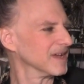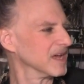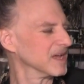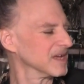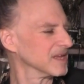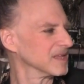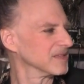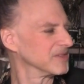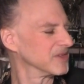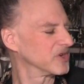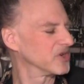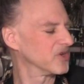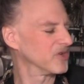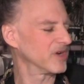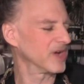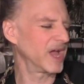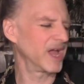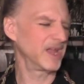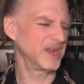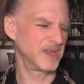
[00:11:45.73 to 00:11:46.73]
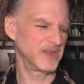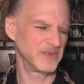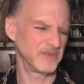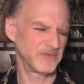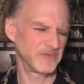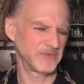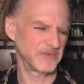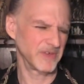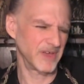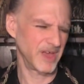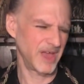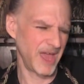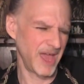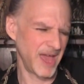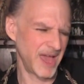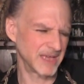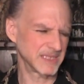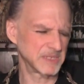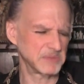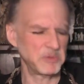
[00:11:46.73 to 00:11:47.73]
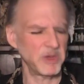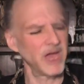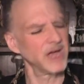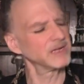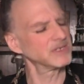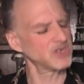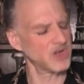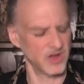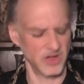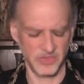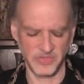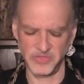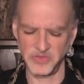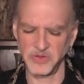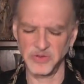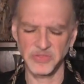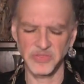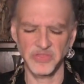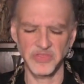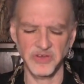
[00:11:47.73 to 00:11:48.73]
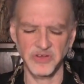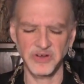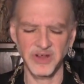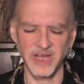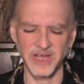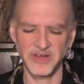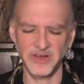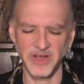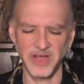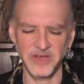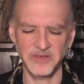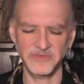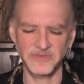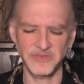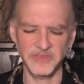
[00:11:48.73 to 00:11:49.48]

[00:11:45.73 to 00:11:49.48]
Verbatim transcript: Uh, the creative aspect, heart, Third Eye Crown,